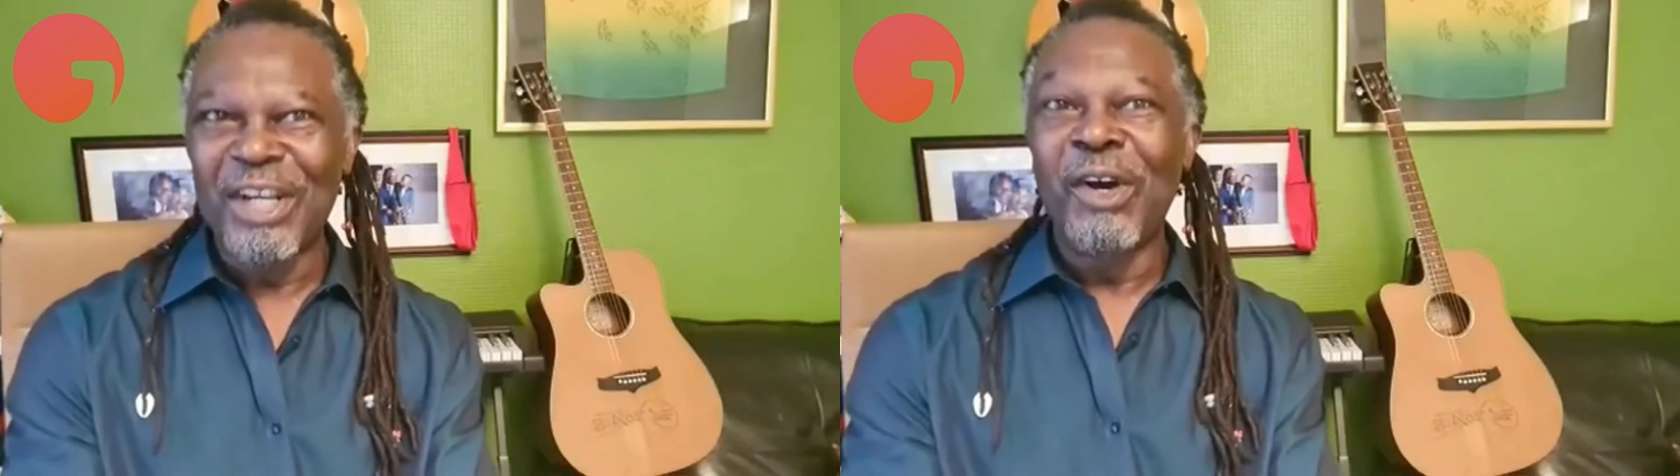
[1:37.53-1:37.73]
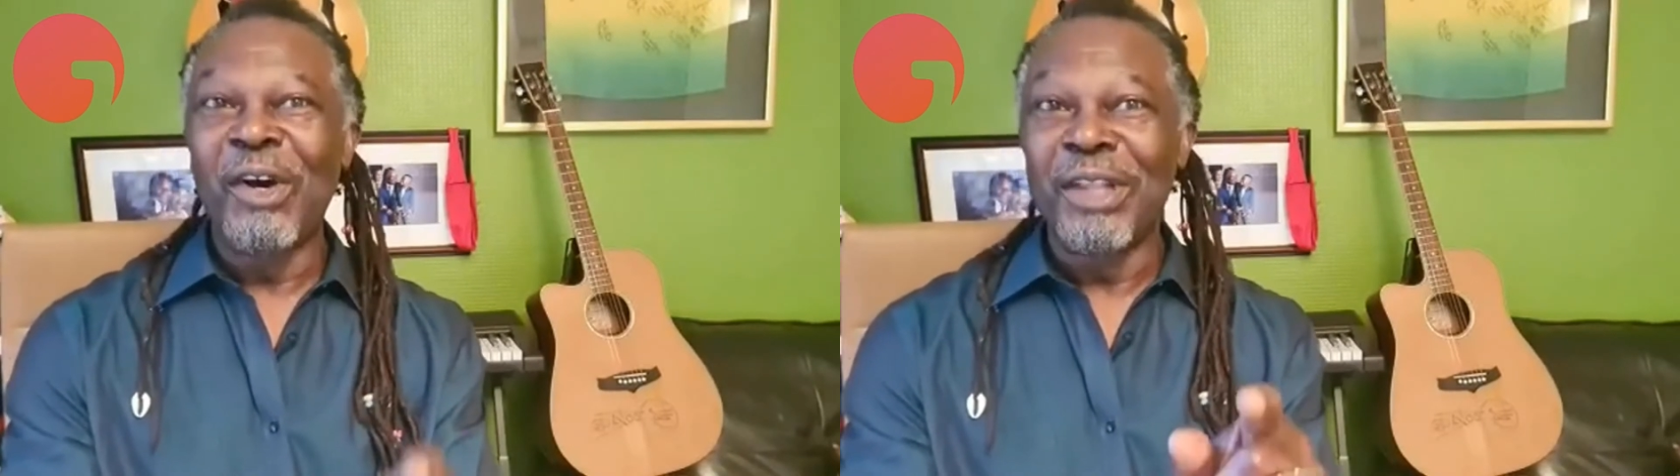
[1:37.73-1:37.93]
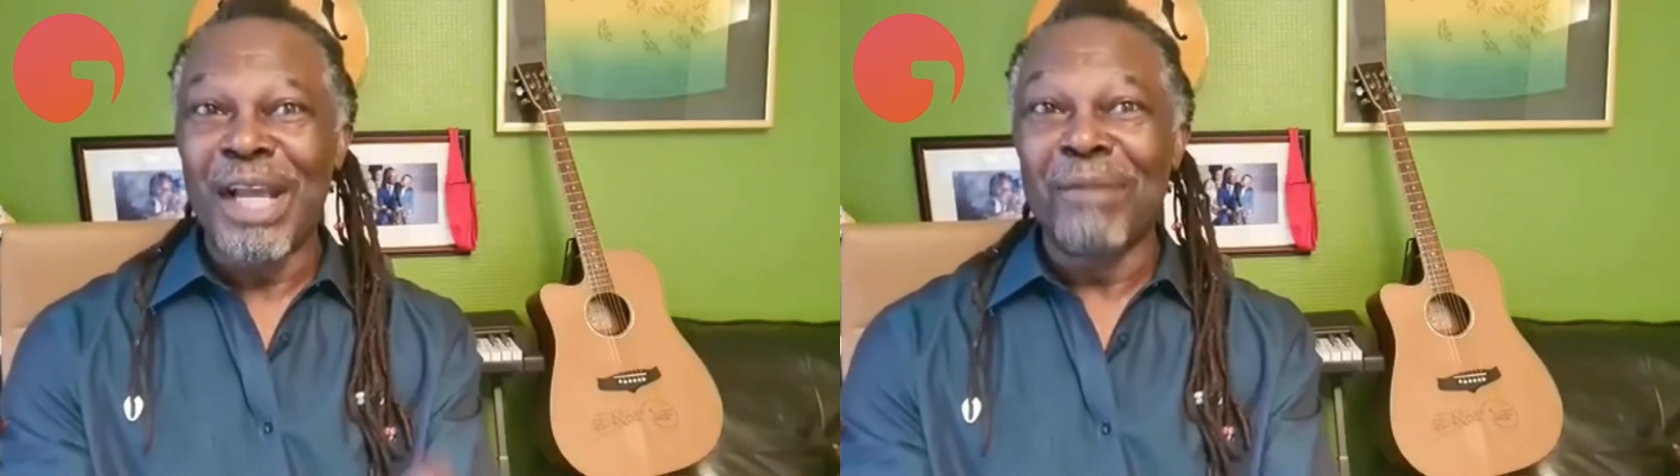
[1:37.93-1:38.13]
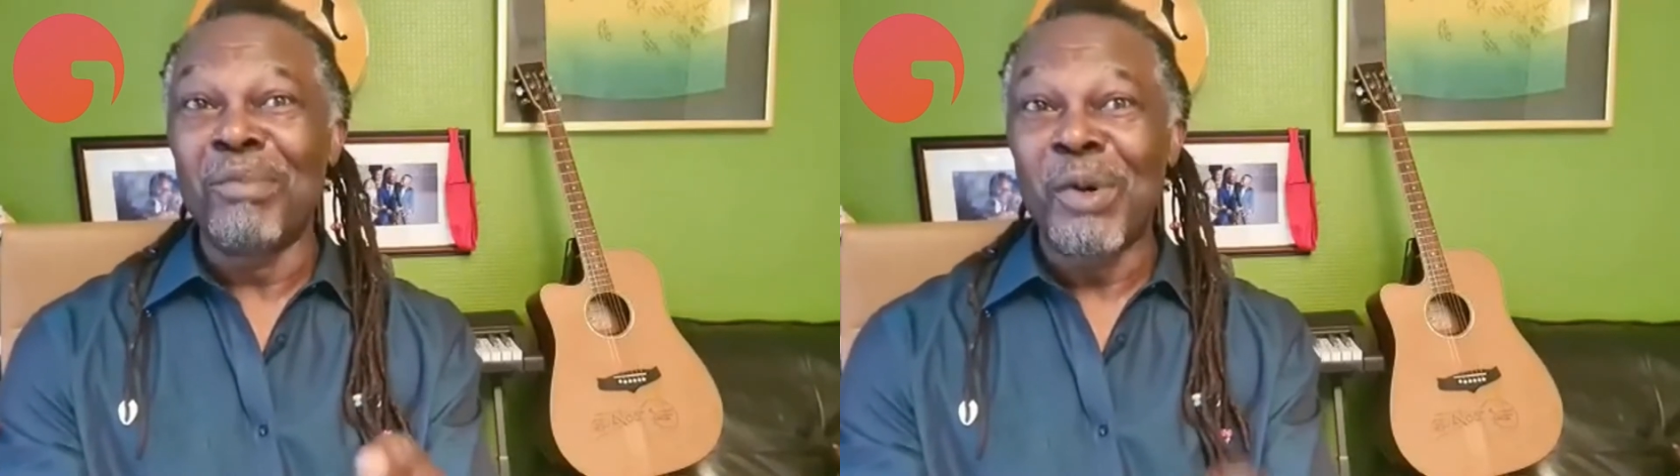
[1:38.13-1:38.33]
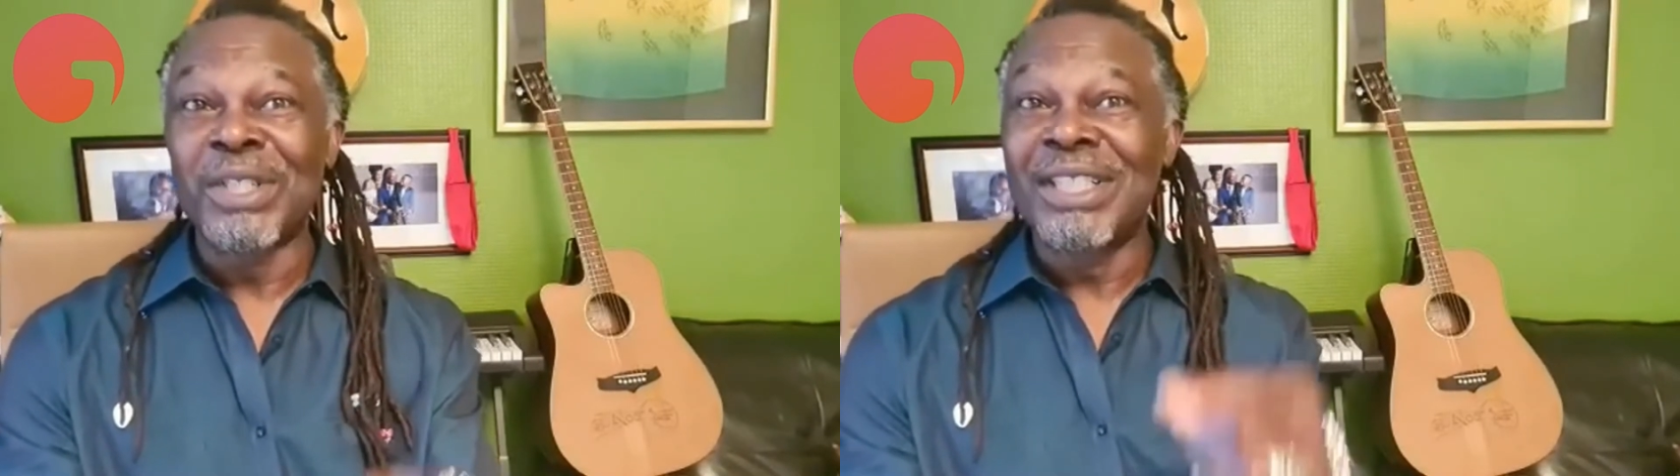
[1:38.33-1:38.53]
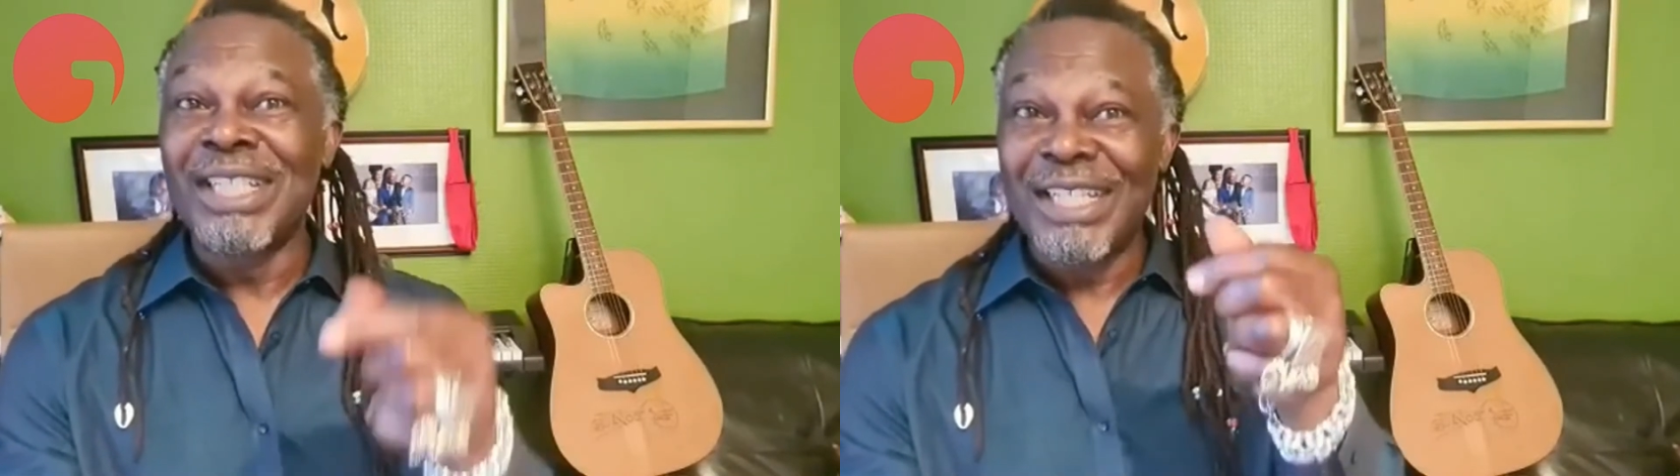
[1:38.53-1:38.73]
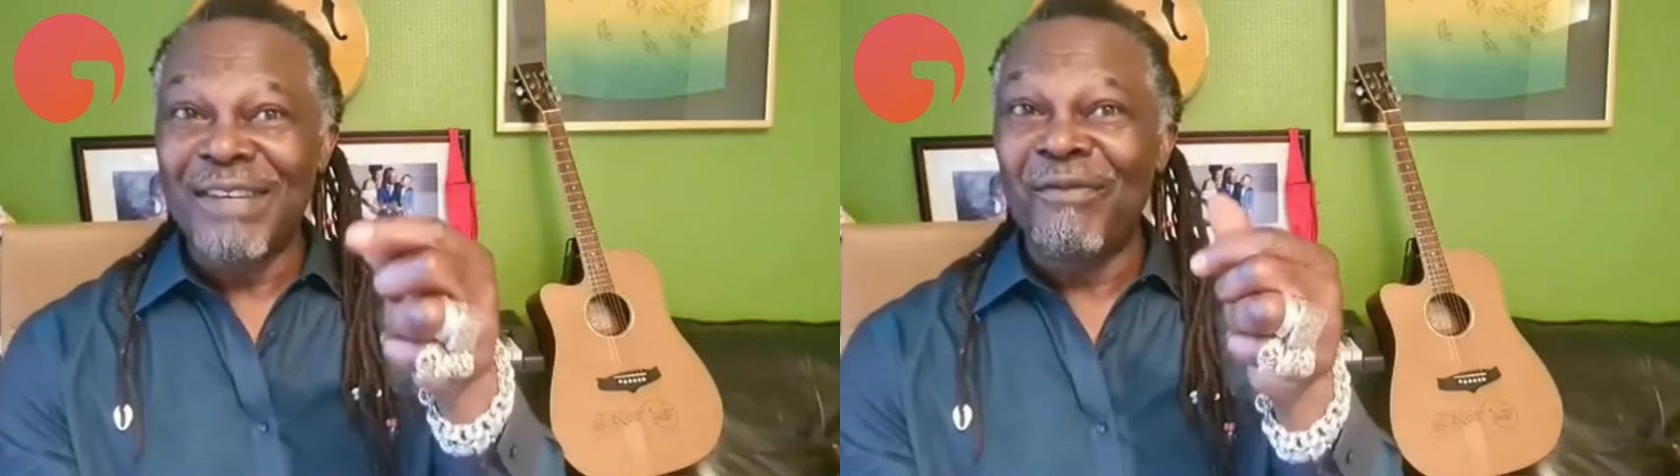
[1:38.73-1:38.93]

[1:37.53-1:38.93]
on that most needed